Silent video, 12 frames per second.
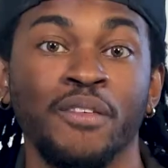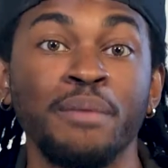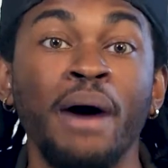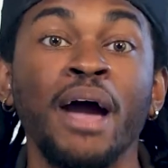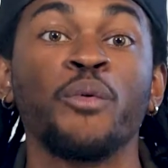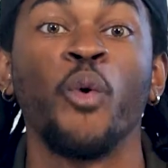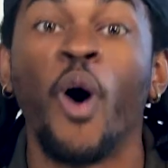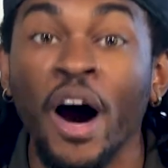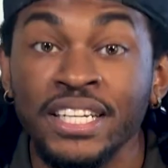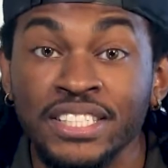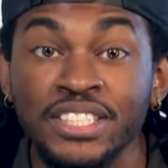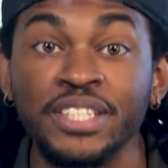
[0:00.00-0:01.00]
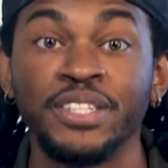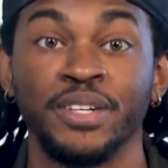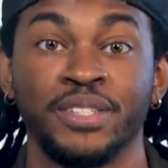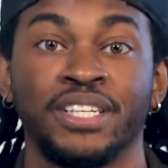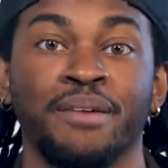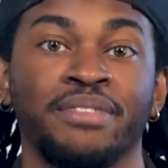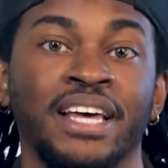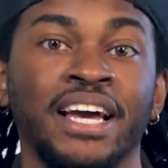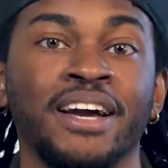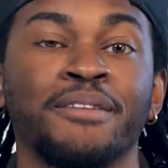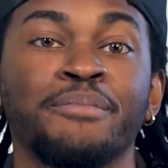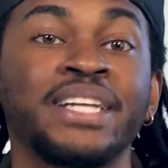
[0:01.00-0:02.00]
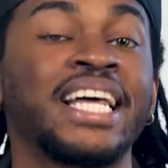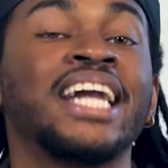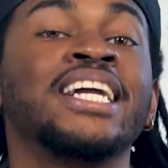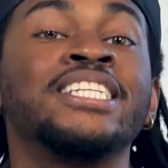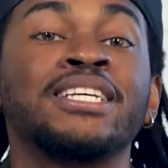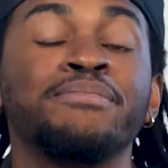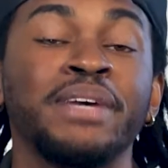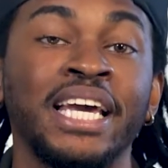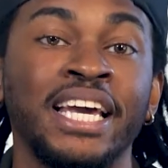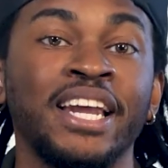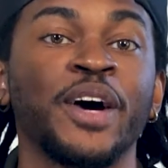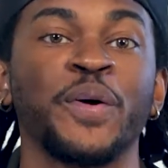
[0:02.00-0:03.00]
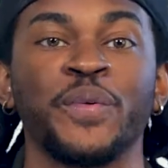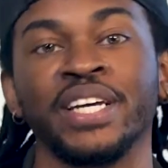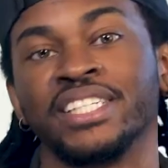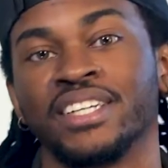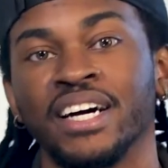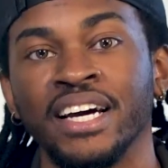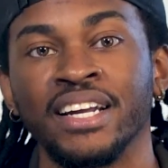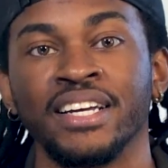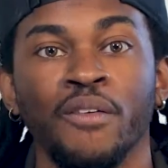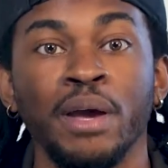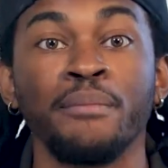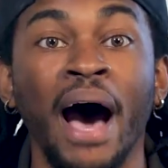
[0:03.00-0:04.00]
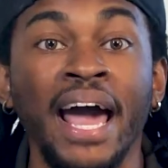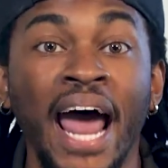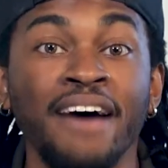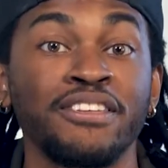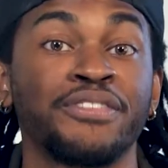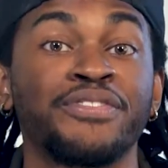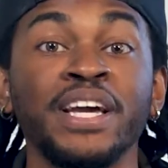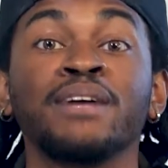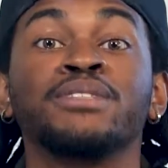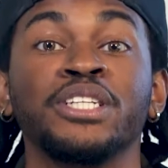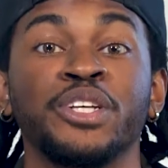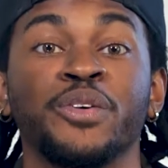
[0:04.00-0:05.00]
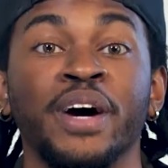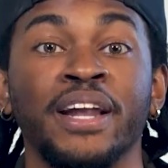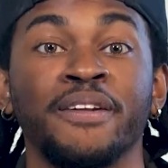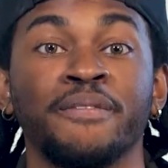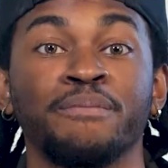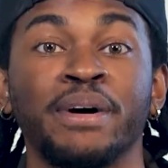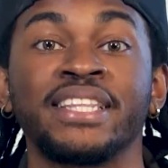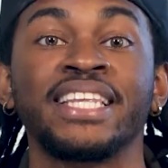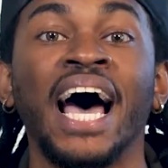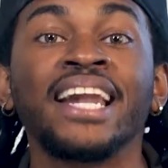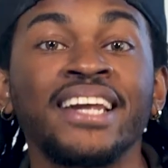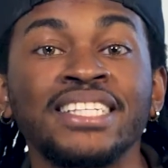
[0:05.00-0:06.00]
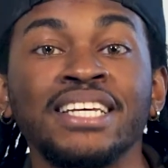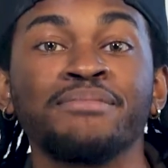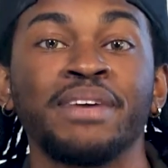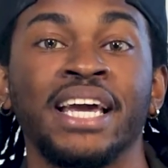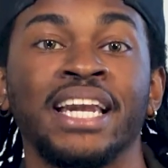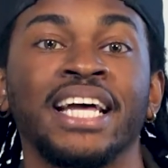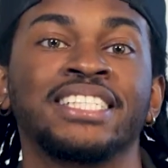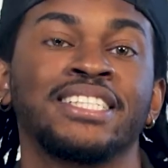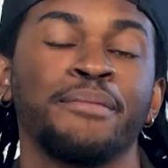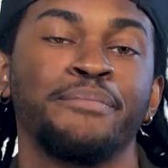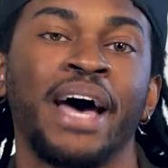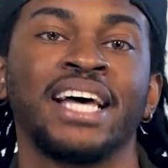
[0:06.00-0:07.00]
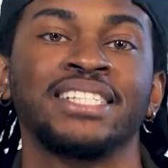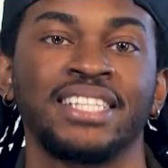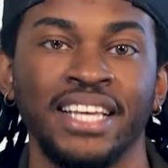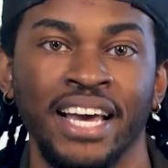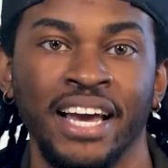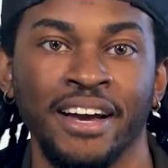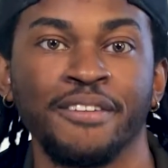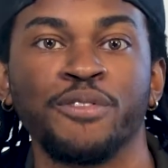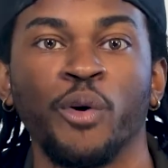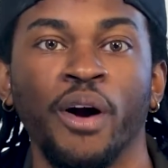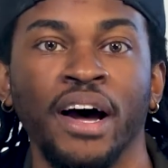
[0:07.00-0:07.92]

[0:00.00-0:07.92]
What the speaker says: We might want to do something, but that doesn't mean we should. We might have the freedom to do it, but that doesn't mean it's the best thing for